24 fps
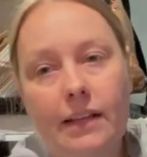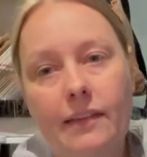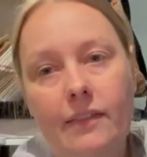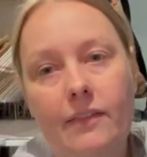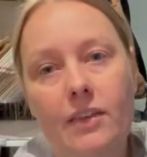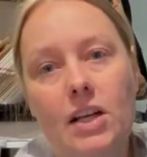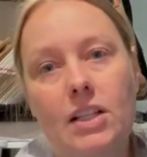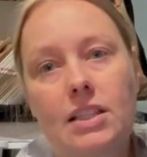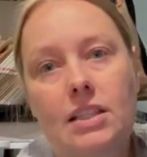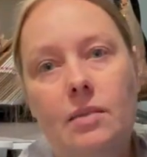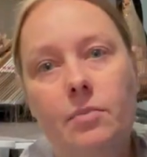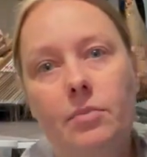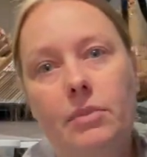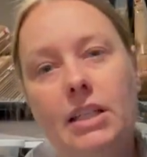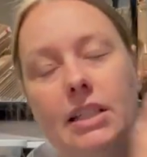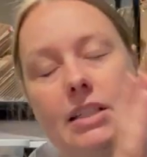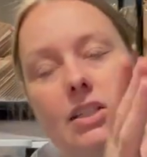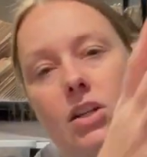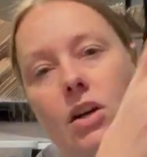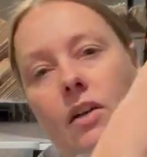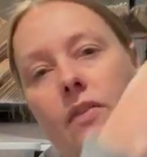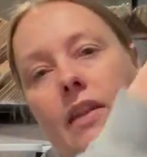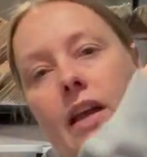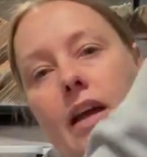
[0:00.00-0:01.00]
They've got some
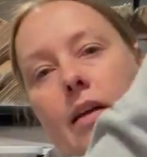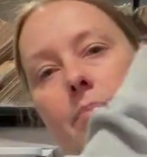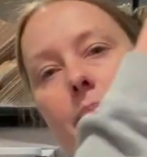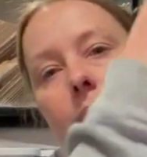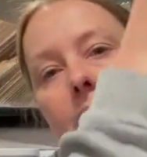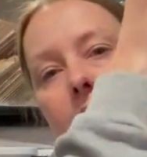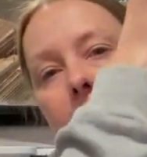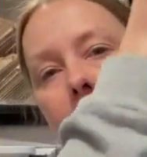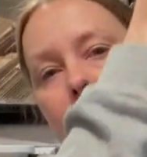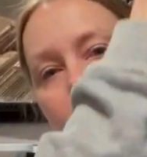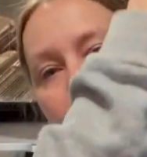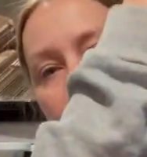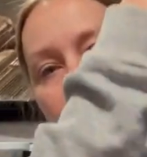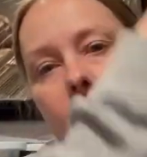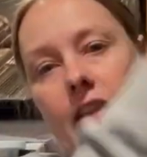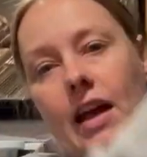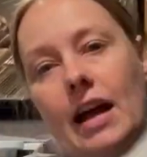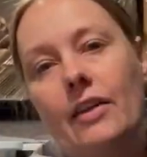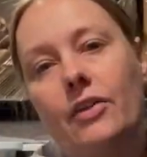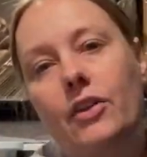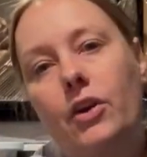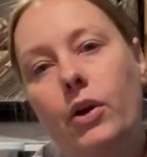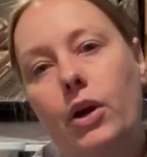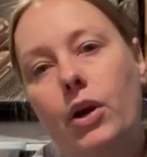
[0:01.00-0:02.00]
lint on them, but other than
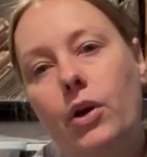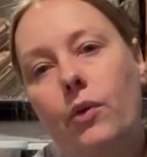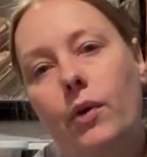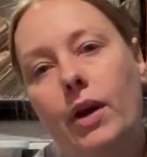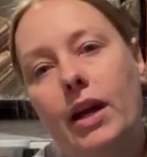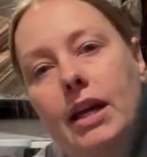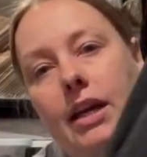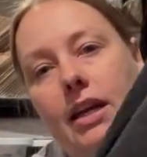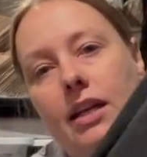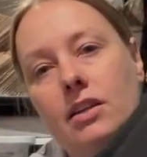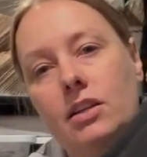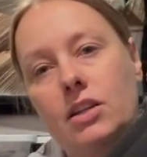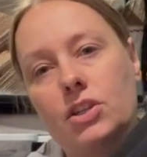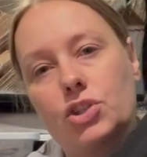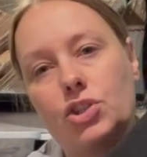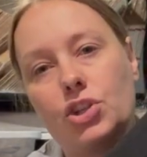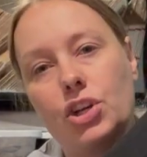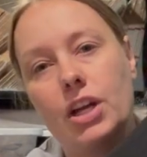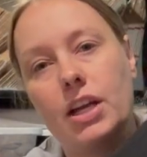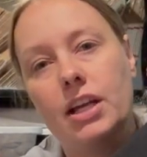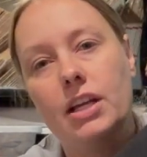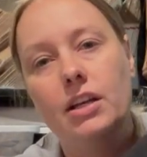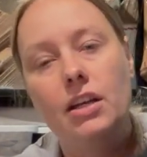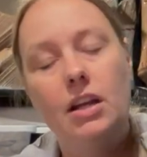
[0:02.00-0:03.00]
that, they're in great
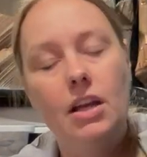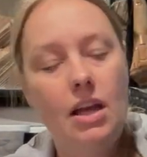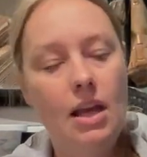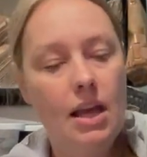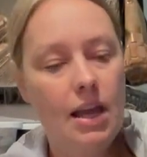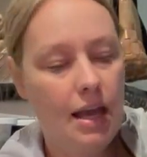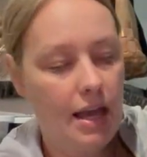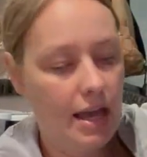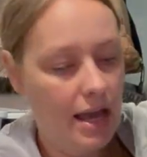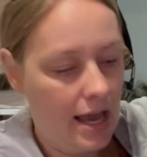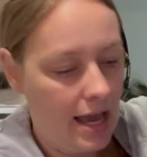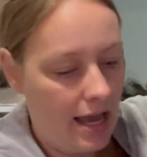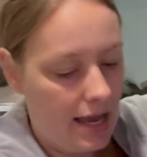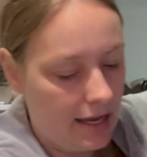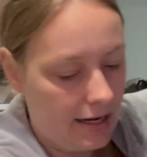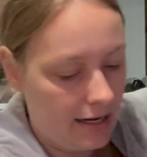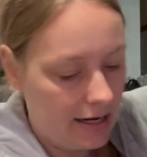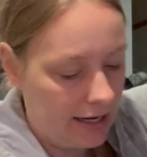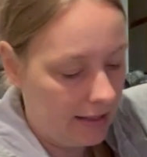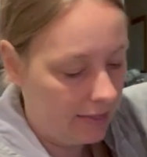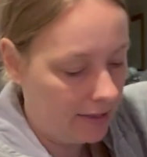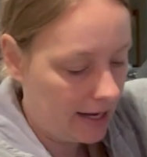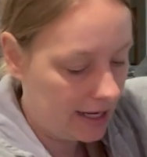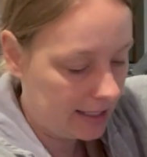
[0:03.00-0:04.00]
condition, and
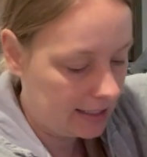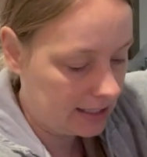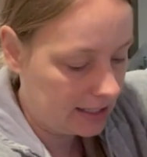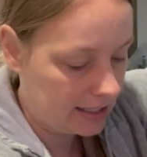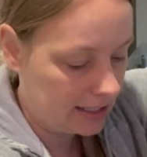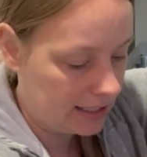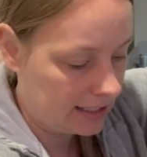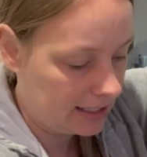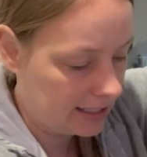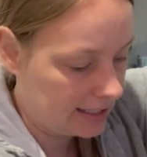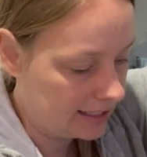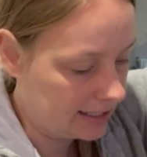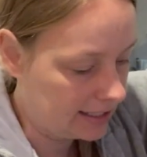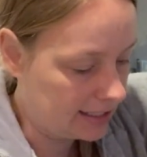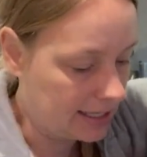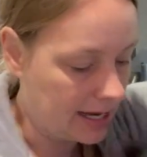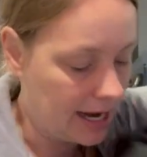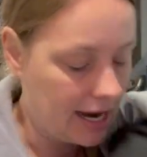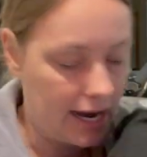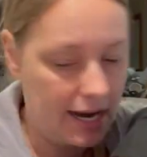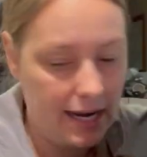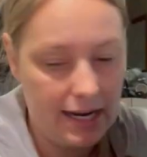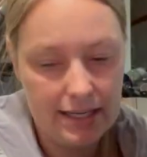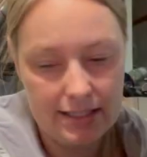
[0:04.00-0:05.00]
I liked the
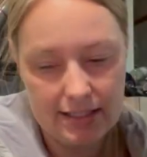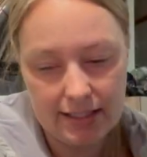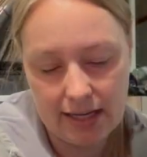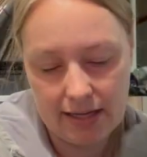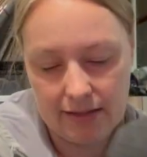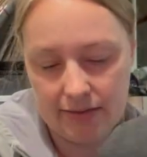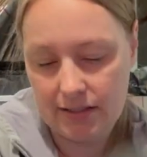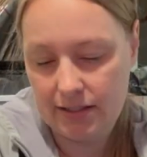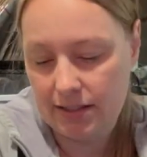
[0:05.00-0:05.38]
size and the